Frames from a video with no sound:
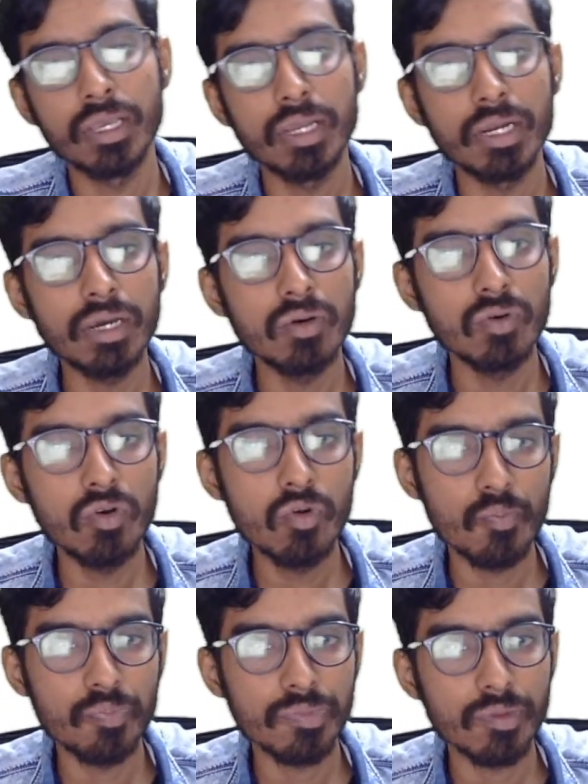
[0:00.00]
Now,
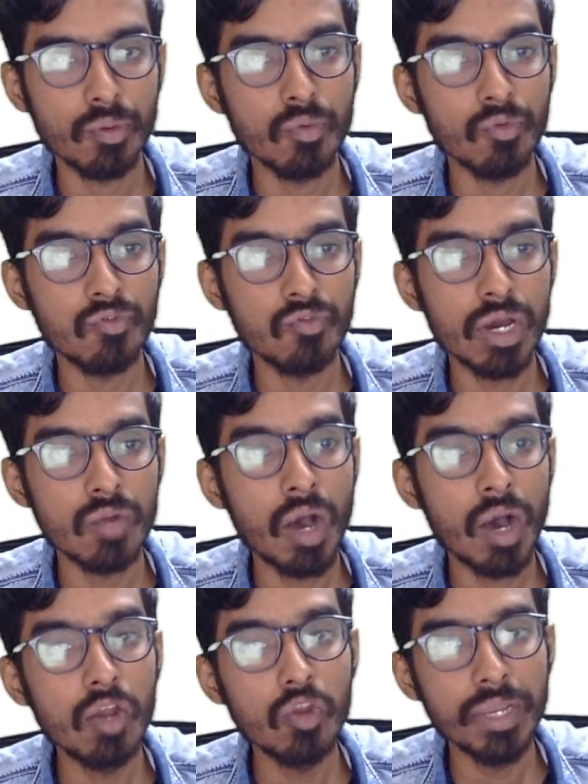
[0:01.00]
for
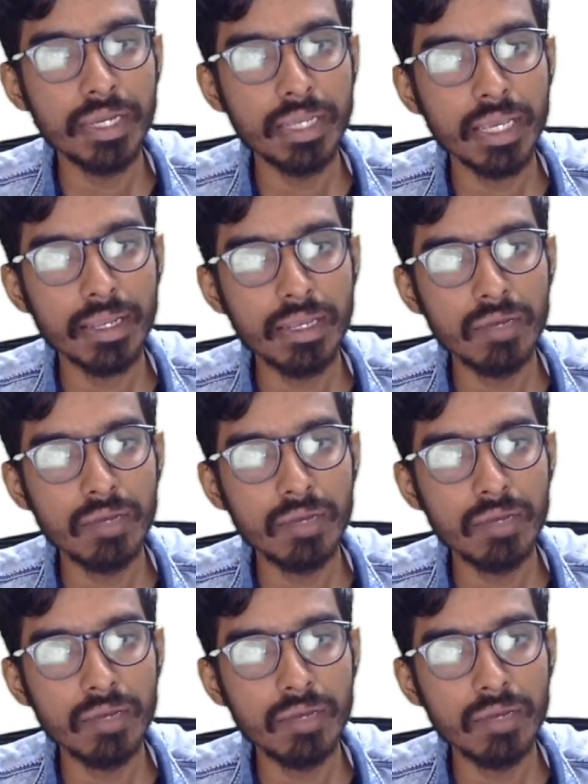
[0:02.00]
volume integral,